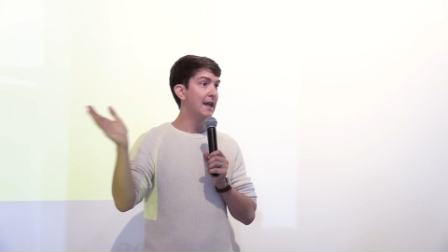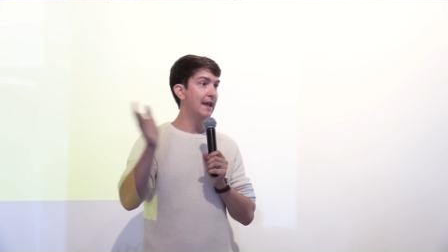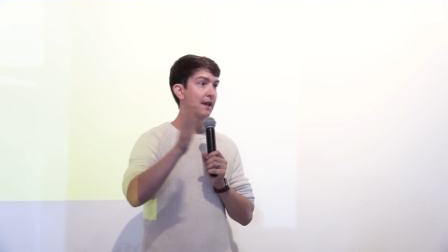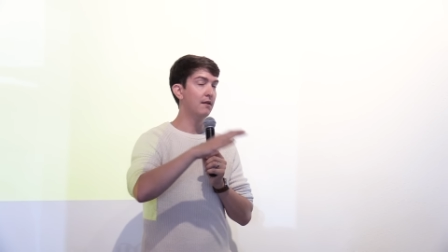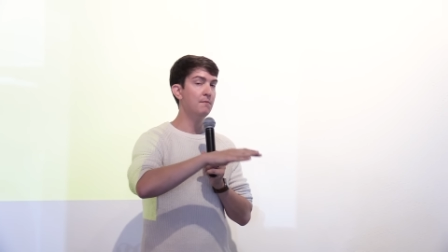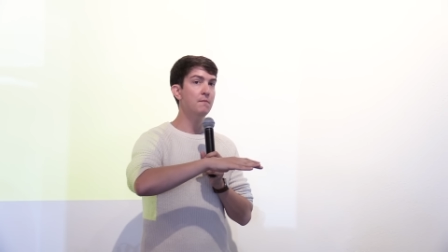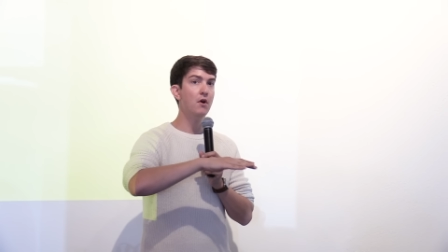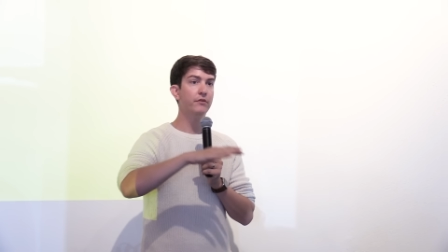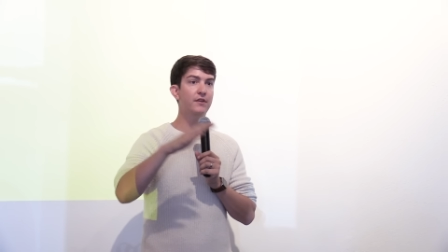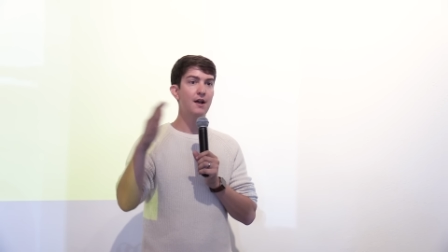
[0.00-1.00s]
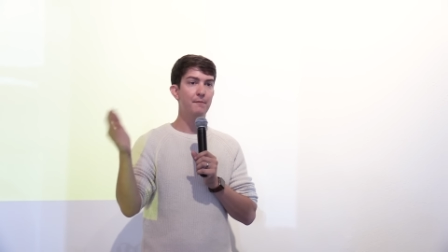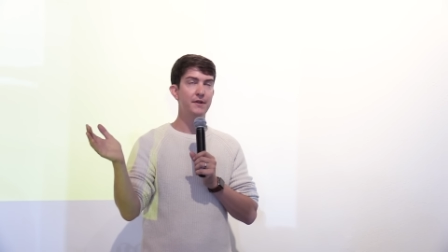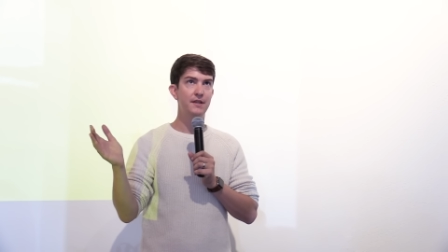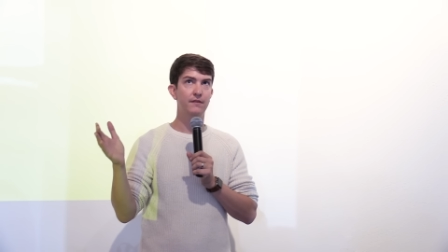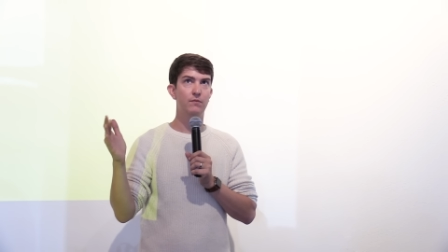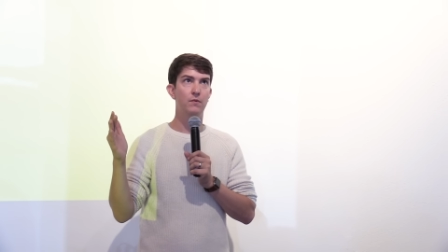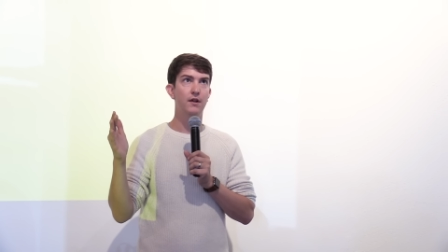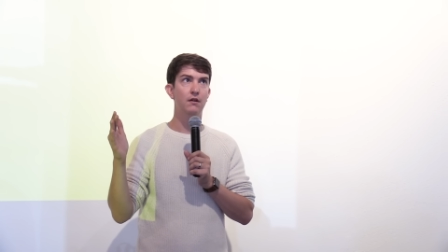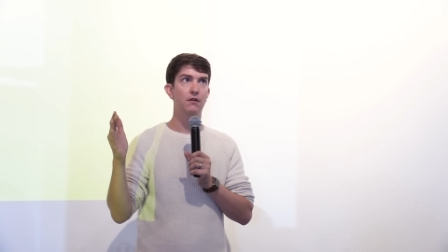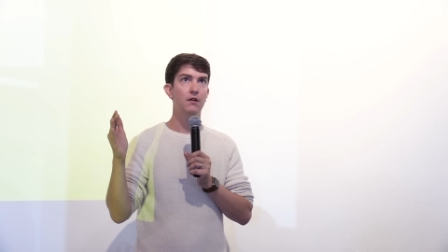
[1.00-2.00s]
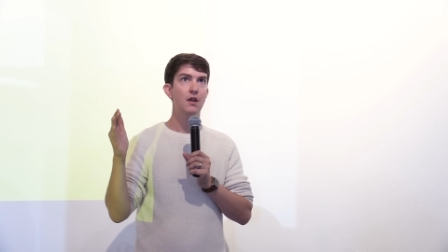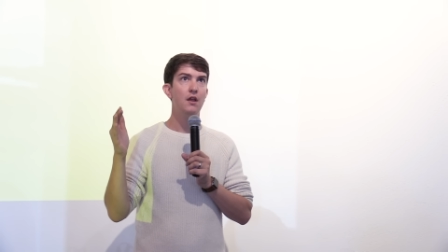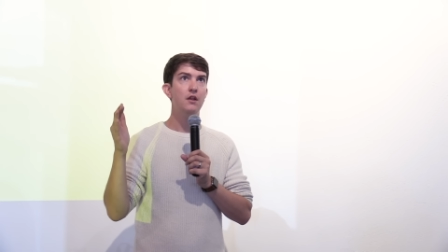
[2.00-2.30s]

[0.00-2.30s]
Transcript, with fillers: And most companies will